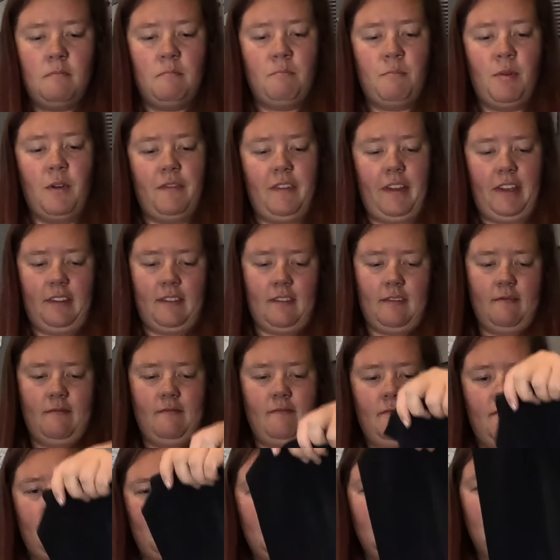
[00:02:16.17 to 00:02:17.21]
Perfect.
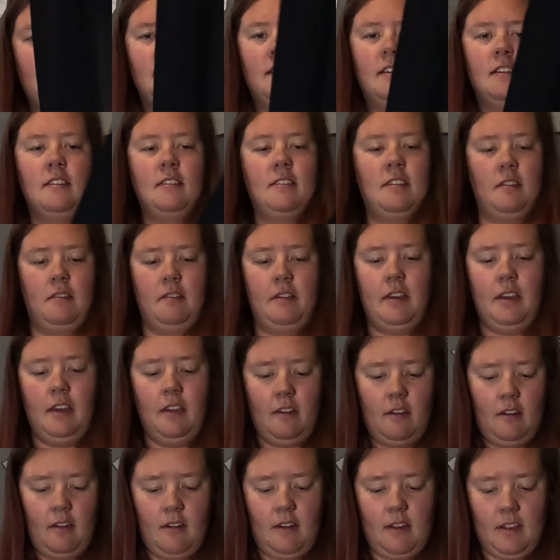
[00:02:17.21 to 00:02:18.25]
So
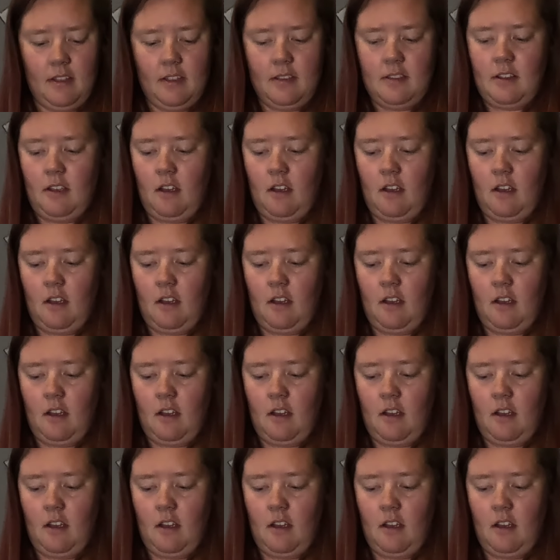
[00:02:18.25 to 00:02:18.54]
here is